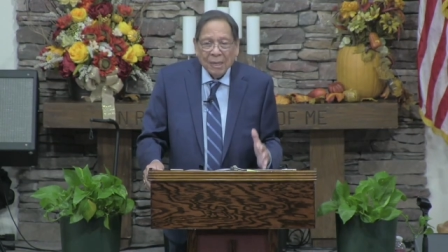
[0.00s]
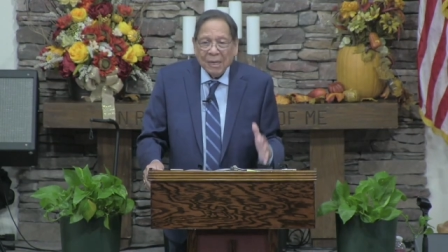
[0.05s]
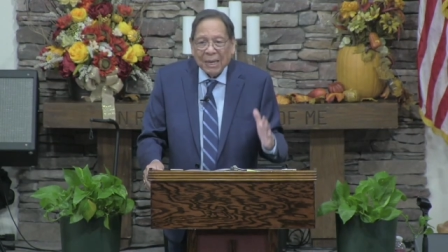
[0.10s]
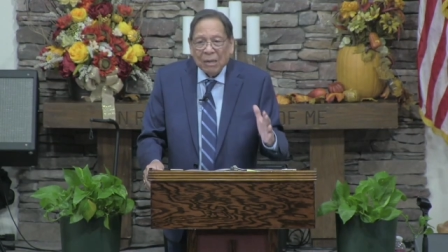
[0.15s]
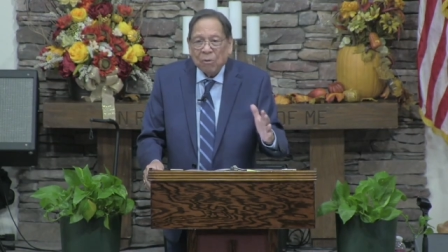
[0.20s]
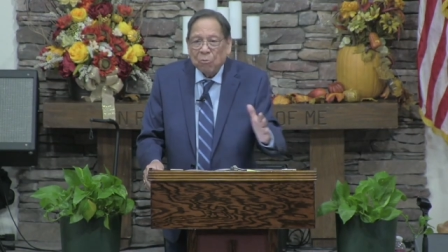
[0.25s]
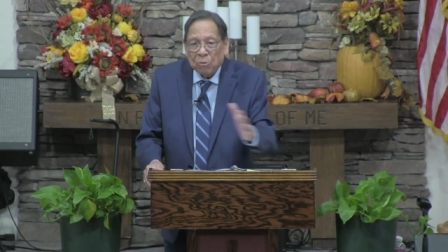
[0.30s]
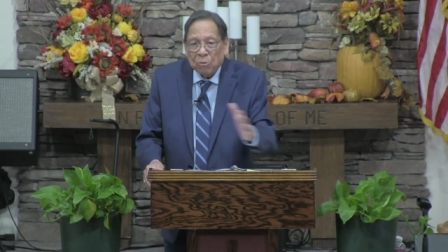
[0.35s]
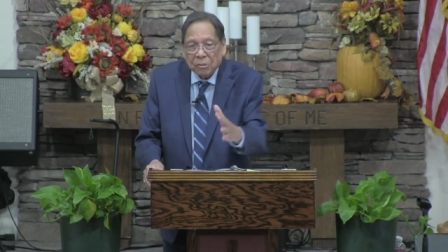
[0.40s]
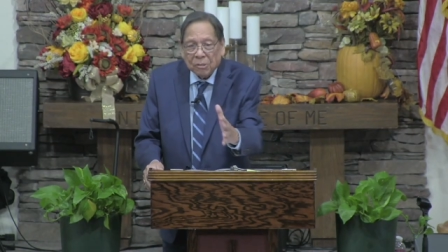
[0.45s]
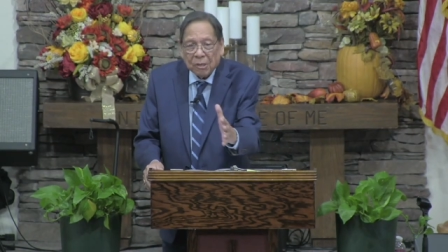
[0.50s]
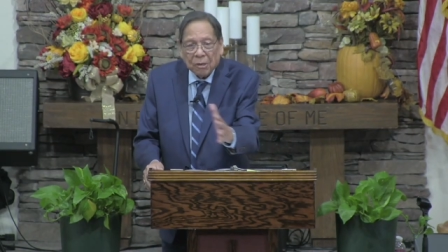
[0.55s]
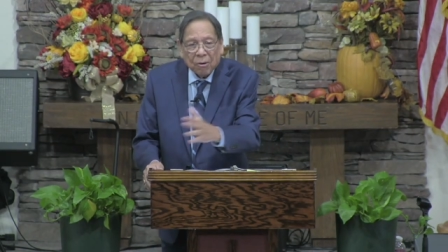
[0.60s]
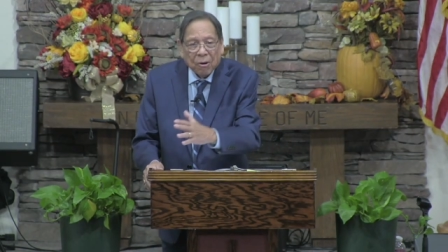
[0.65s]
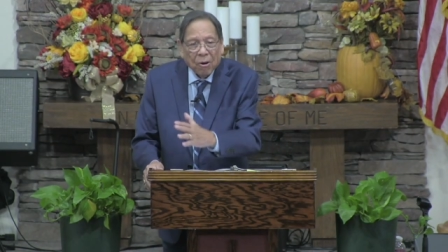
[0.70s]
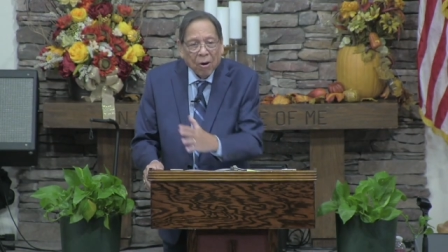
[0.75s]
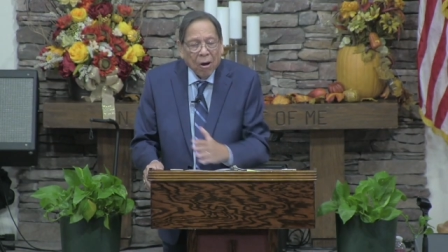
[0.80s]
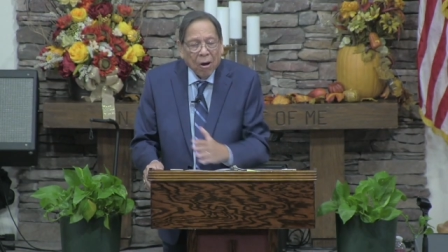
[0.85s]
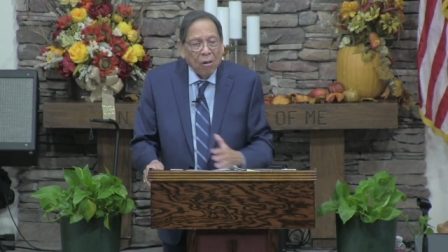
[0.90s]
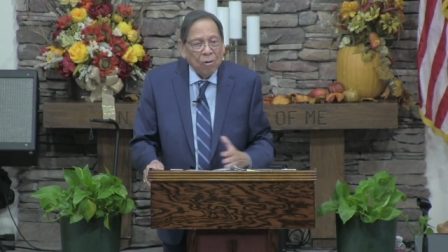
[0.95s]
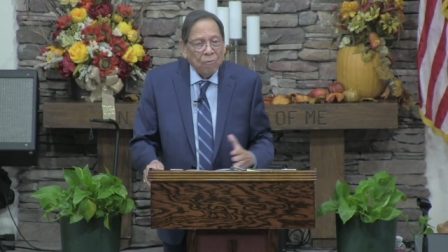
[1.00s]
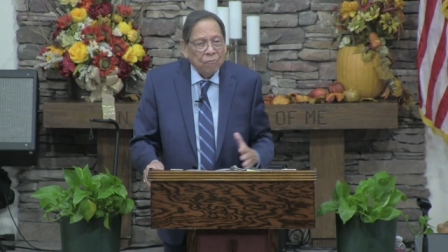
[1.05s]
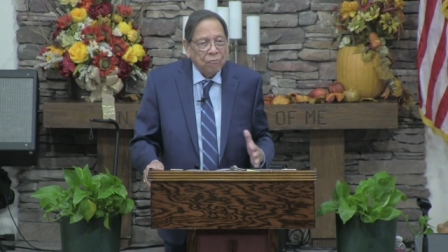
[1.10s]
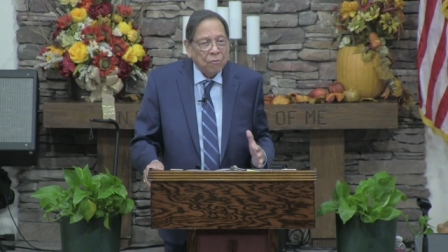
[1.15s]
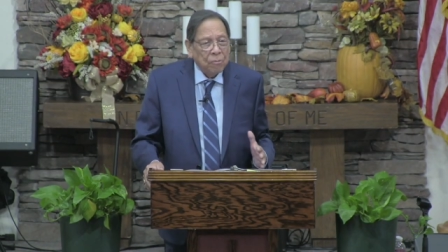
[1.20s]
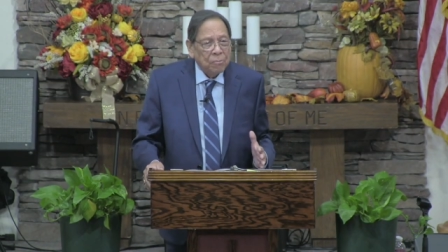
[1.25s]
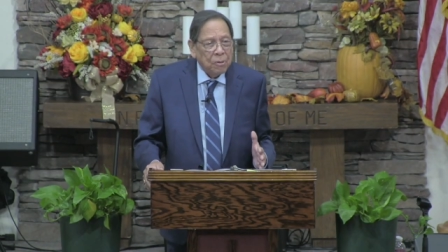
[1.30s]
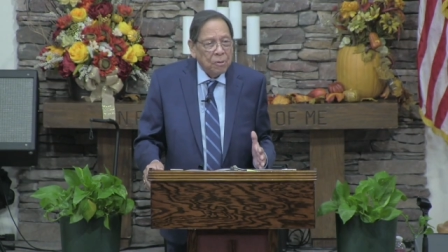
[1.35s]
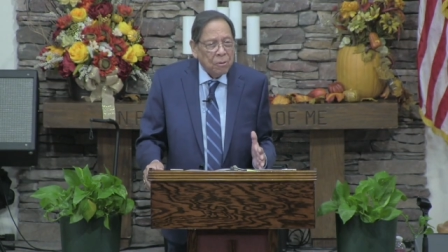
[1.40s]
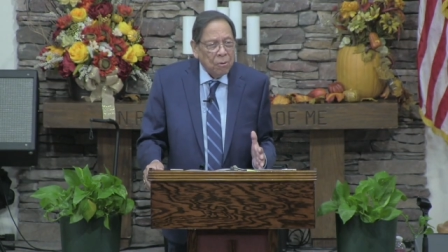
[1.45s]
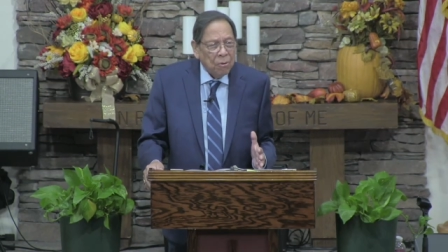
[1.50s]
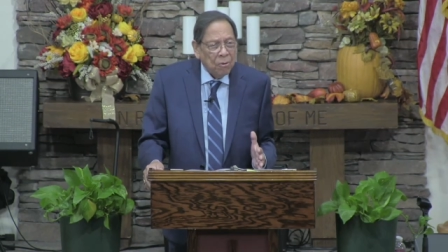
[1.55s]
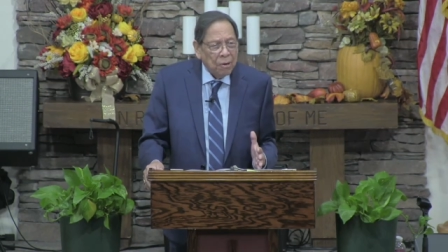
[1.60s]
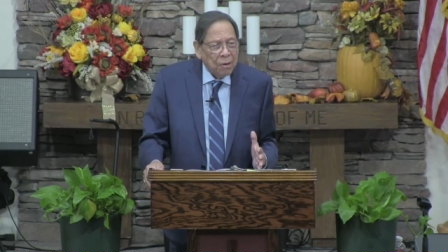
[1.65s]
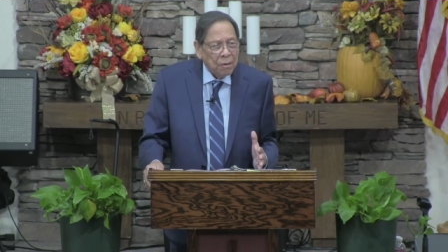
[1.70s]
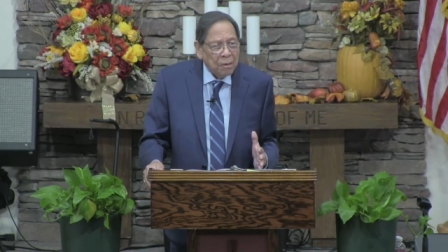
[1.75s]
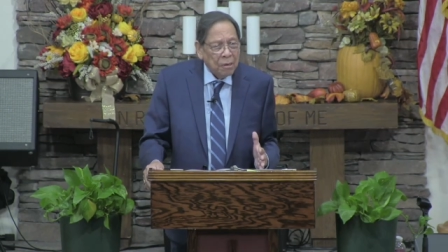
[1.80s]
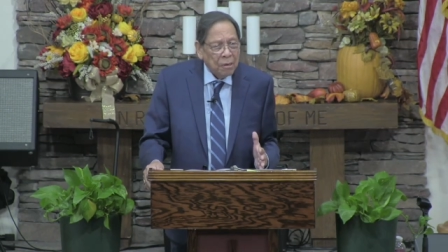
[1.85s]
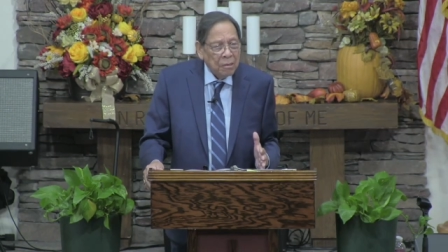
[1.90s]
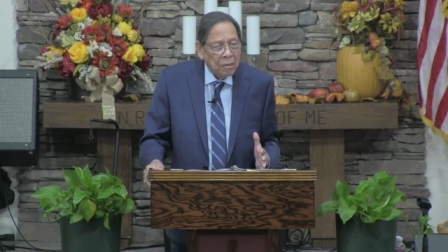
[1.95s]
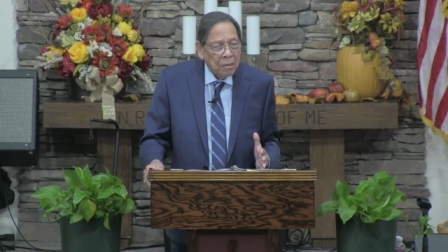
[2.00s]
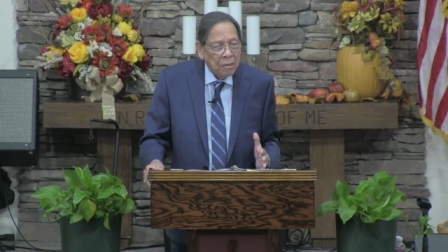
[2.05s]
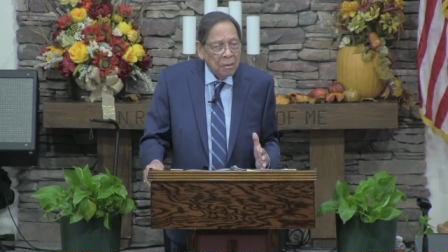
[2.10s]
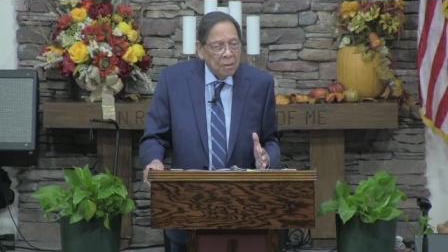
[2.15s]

it was a call from the Lord.